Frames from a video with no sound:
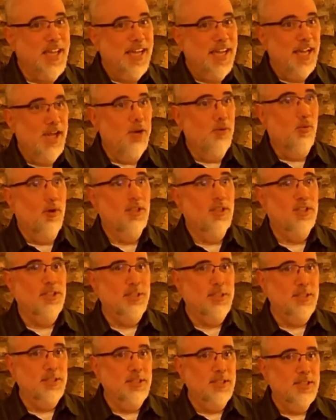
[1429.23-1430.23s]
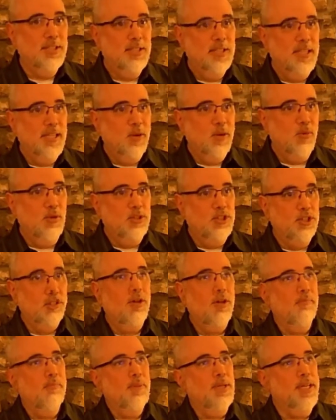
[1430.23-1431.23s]
it wasn't
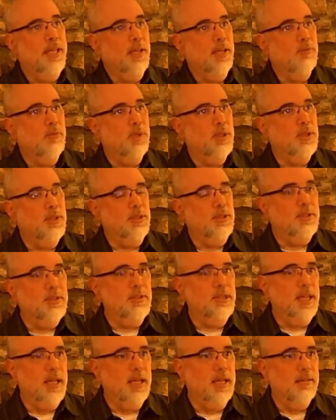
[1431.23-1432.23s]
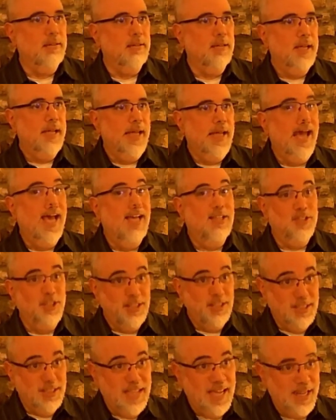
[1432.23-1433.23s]
complete. It wasn't as
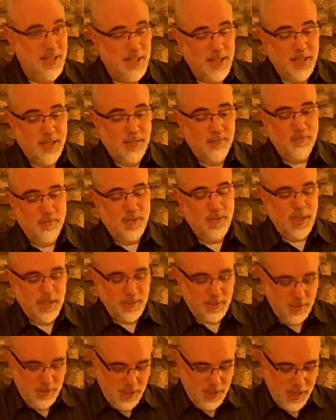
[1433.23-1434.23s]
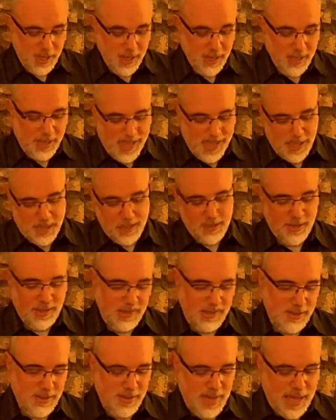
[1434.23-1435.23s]
intended. It needed
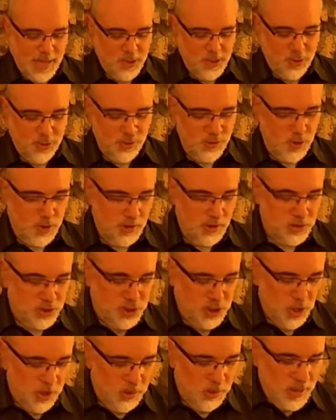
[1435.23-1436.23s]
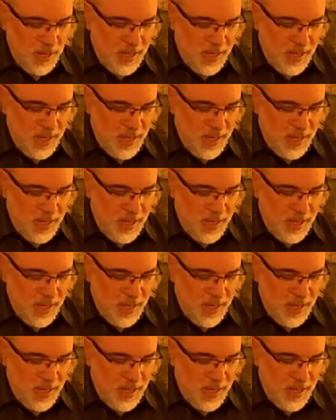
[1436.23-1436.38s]
that to occur. So